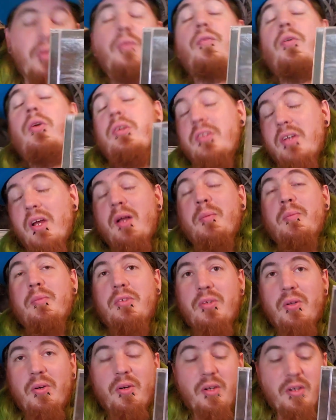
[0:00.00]
first album,
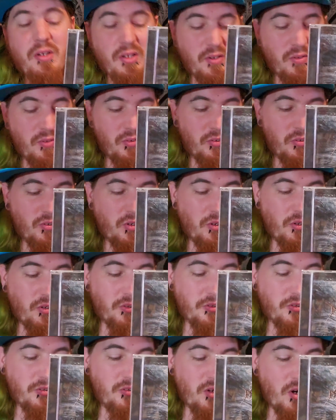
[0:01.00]
sorry, was
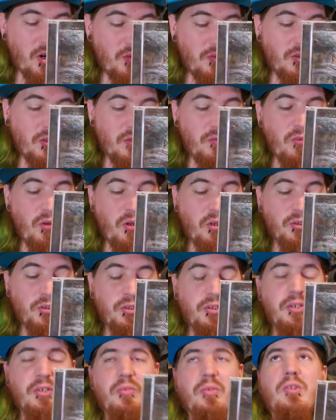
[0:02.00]
called Starving the
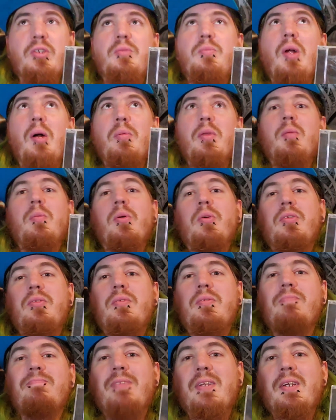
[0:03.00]
Vultures, which is probably the most
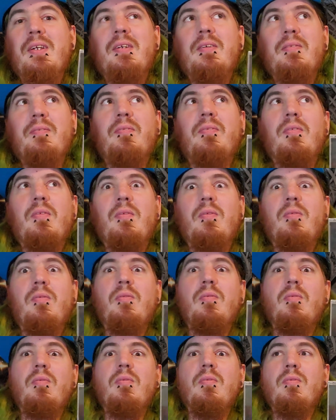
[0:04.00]
like
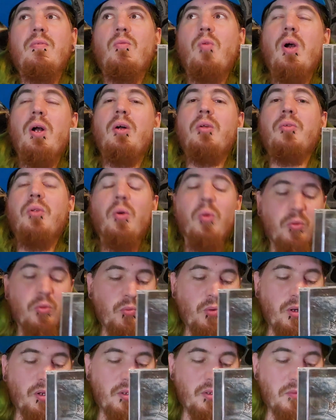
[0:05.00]
well-known
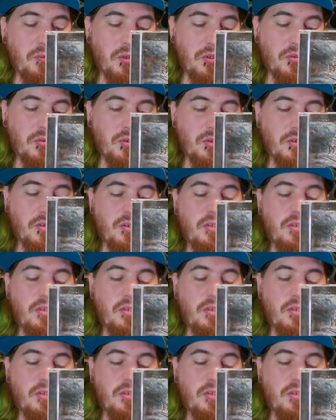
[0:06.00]
one, which was in